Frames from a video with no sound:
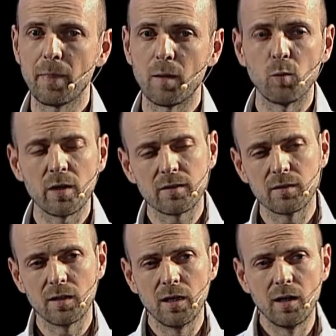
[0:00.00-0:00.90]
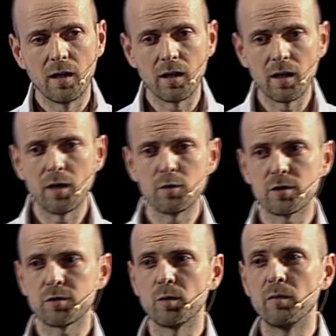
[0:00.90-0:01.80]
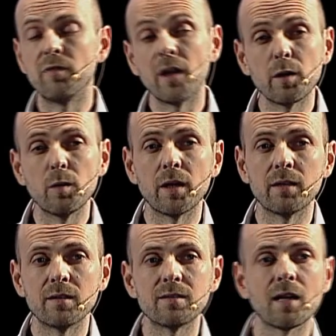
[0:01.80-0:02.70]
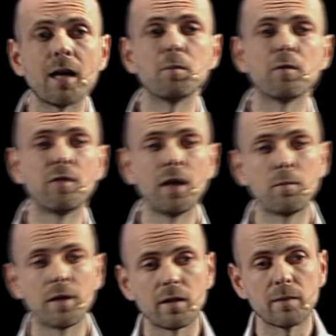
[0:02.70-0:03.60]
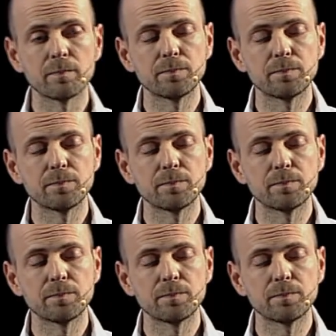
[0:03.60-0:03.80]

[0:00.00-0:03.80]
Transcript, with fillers: What allows us to evaluate this type of fabric?